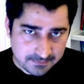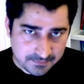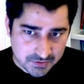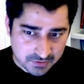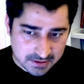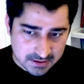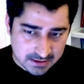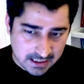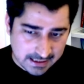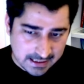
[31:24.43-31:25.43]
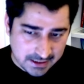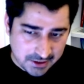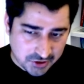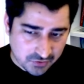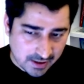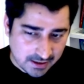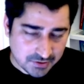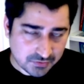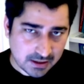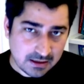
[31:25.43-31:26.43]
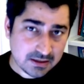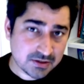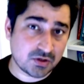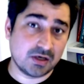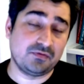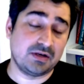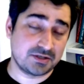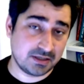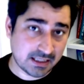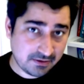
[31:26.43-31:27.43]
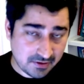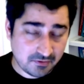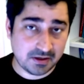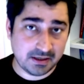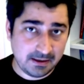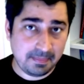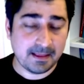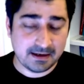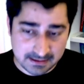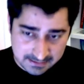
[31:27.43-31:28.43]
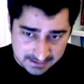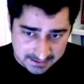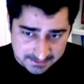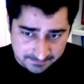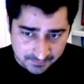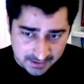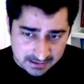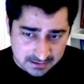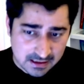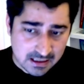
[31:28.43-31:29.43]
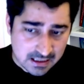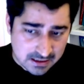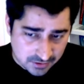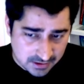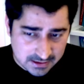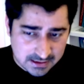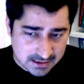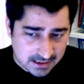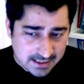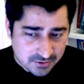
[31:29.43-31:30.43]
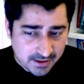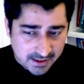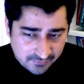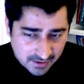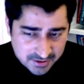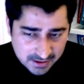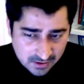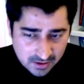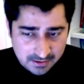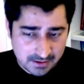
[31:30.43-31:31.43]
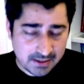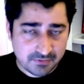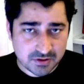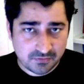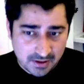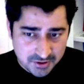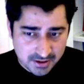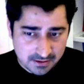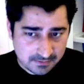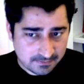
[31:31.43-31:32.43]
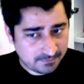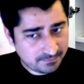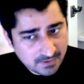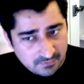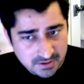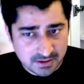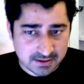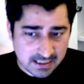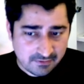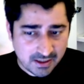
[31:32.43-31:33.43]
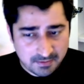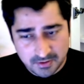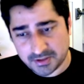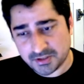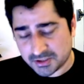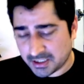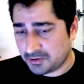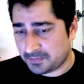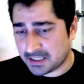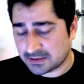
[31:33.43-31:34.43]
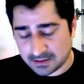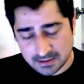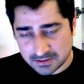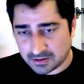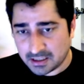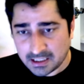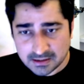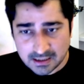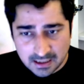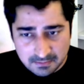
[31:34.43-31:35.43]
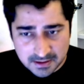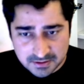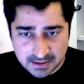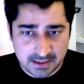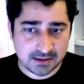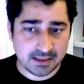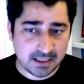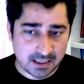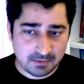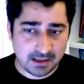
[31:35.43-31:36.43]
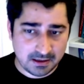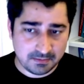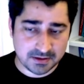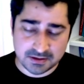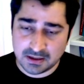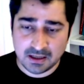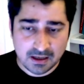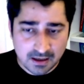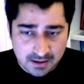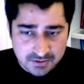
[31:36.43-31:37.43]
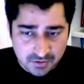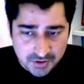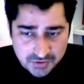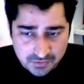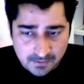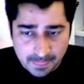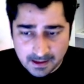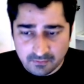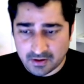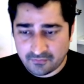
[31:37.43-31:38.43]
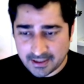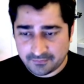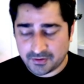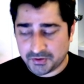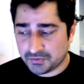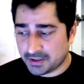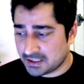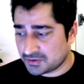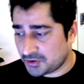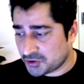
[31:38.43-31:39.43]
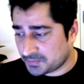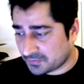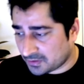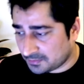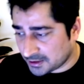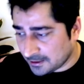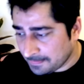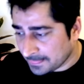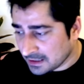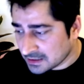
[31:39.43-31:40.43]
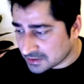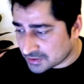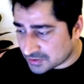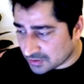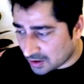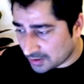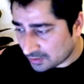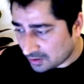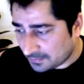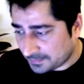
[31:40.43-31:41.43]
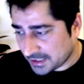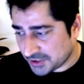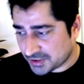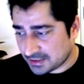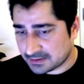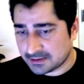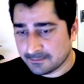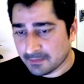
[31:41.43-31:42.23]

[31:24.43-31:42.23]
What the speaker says: So this is again equivalent to the sort function that we have already discussed. Yes. So this is just an isolated function or individual function which is available. You can just try to pass a list or any other element, any other iterable elements. It is going to work fine for you. It is going to perform the sort operations.